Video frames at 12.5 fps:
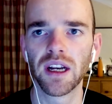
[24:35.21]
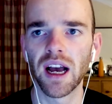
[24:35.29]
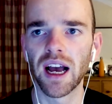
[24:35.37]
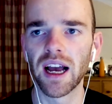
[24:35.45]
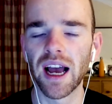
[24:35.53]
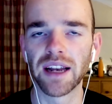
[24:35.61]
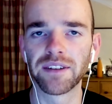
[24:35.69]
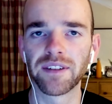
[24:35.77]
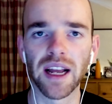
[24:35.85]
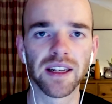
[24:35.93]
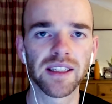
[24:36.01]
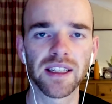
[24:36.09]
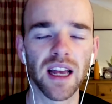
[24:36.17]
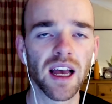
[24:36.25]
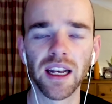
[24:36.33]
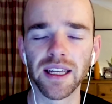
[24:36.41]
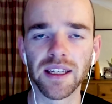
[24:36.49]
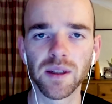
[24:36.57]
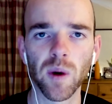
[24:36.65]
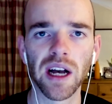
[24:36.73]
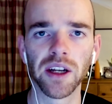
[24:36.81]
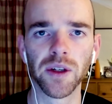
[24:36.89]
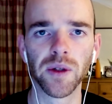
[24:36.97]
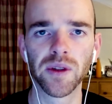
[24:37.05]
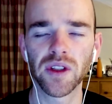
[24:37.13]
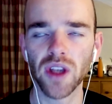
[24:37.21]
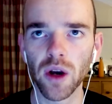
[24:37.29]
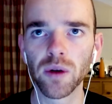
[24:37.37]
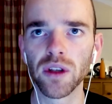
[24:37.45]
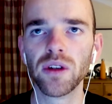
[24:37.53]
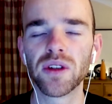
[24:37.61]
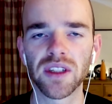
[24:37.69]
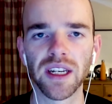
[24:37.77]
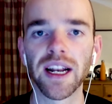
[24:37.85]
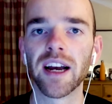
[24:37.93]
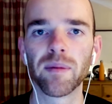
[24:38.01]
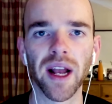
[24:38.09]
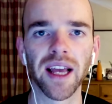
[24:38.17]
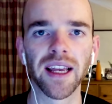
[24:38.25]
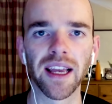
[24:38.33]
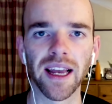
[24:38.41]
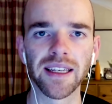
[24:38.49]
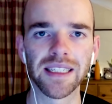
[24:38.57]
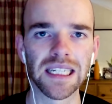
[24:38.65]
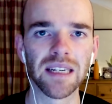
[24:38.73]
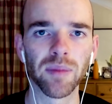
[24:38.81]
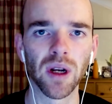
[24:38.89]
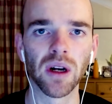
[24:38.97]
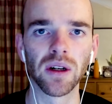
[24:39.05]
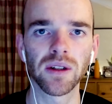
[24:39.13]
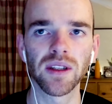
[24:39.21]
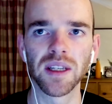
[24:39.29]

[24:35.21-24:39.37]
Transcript: and Sterling as well, who's so used to now playing against deep blocks,